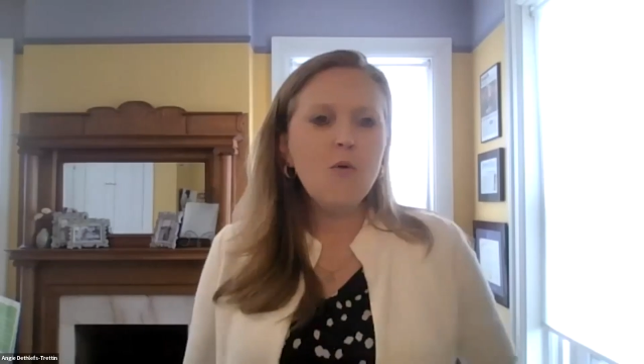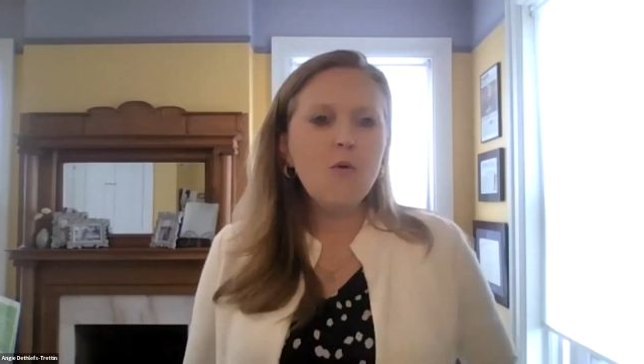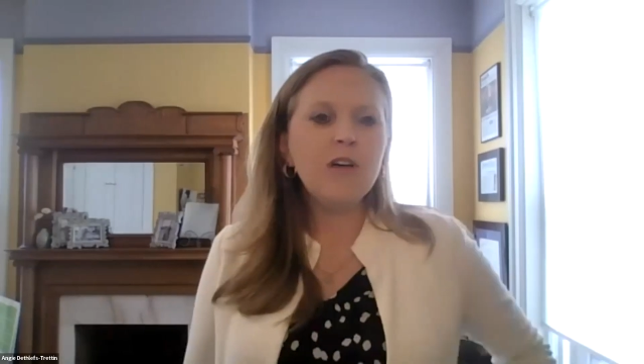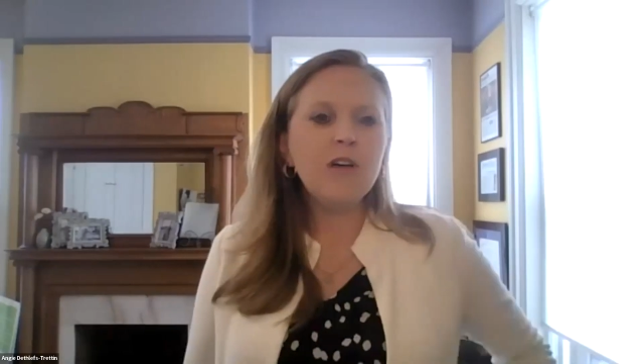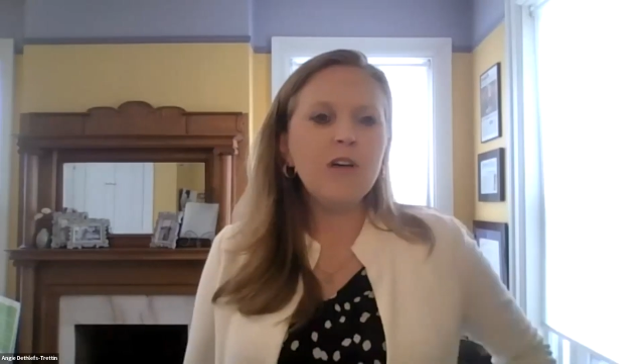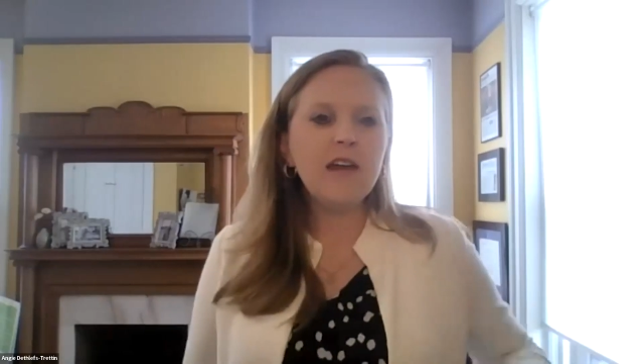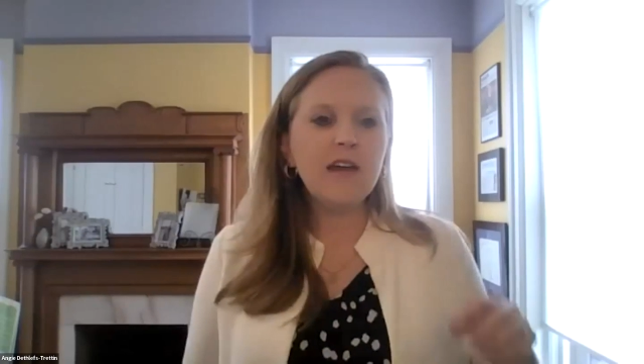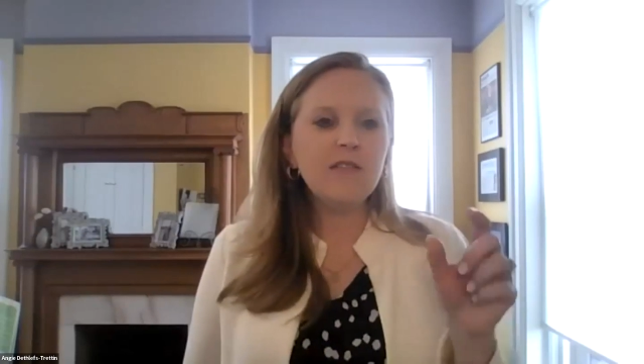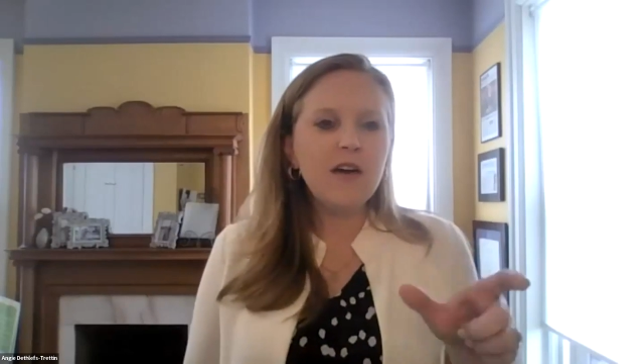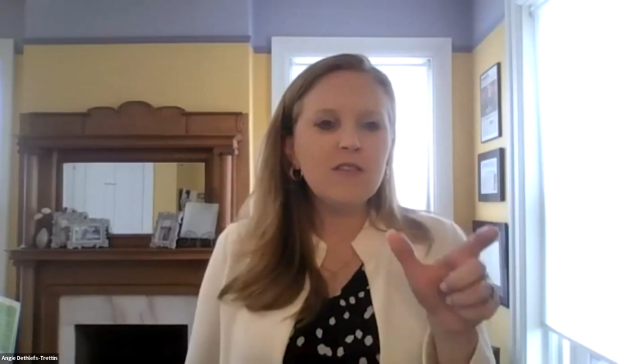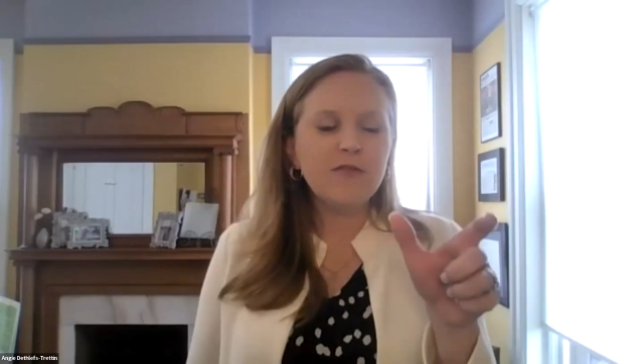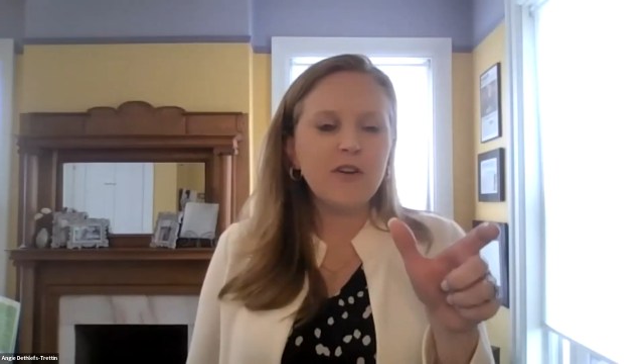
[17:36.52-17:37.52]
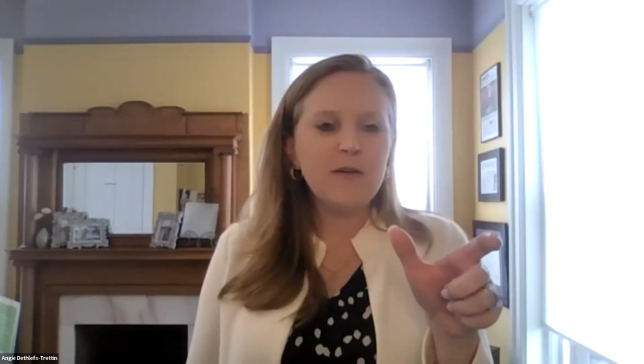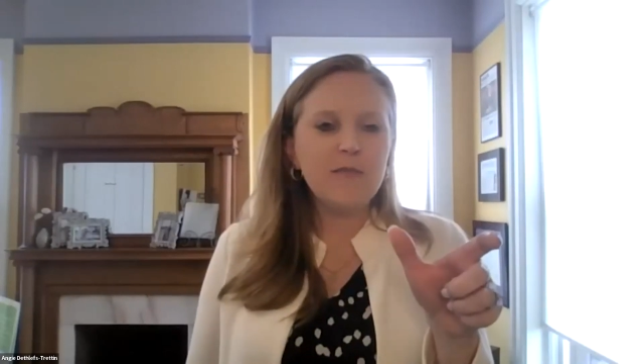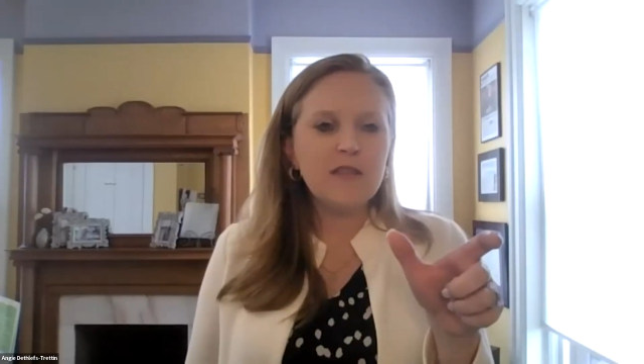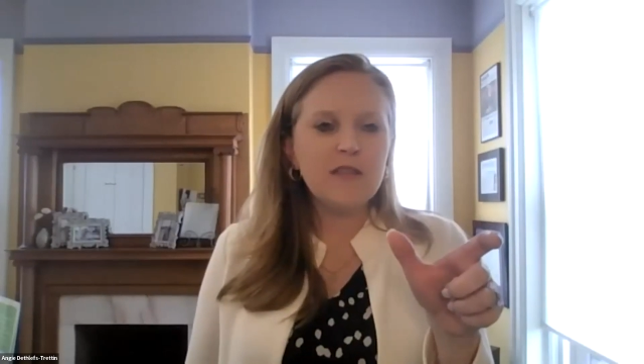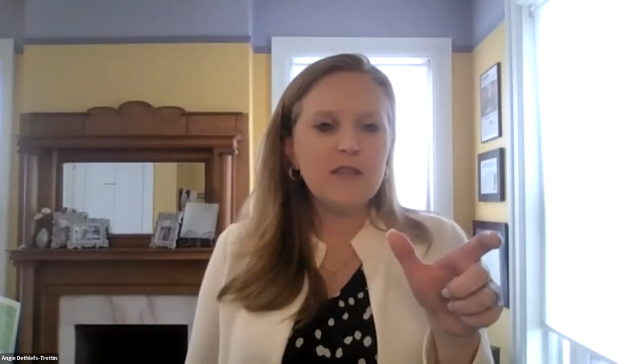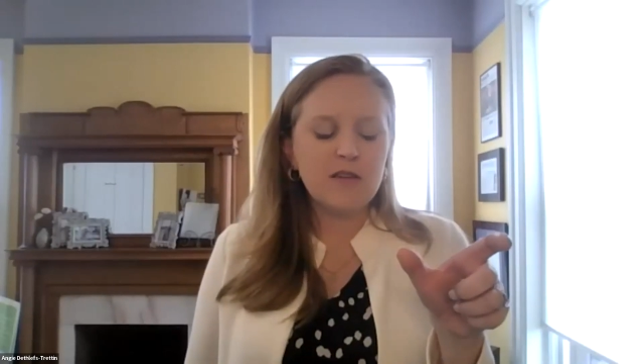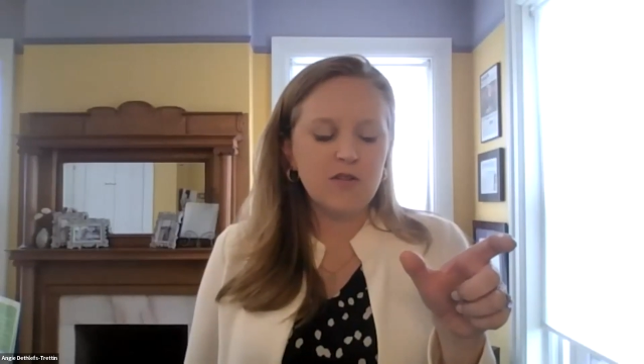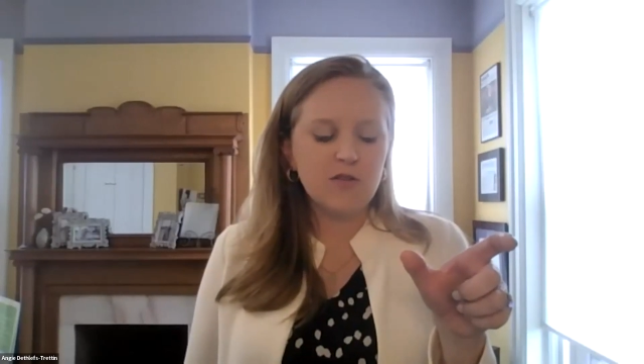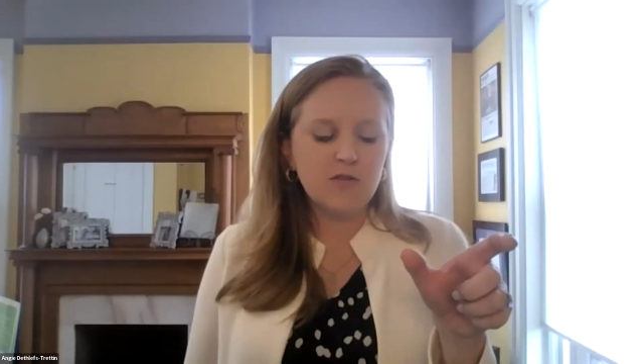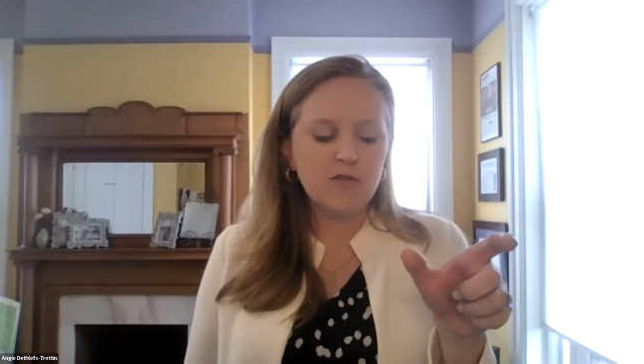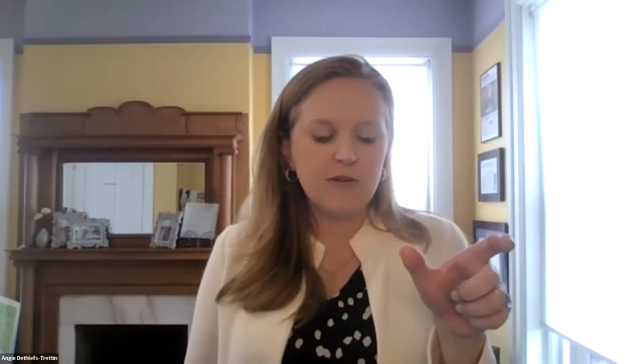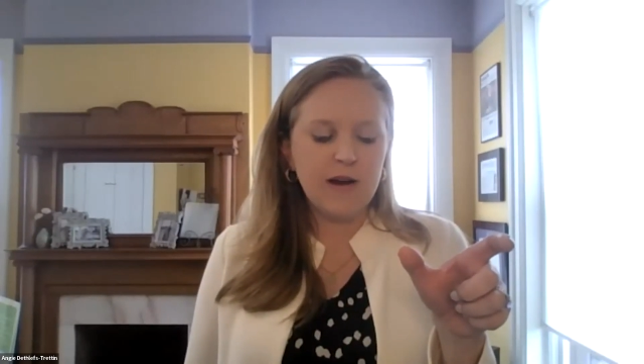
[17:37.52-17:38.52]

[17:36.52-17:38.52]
well, and I love the framing that you used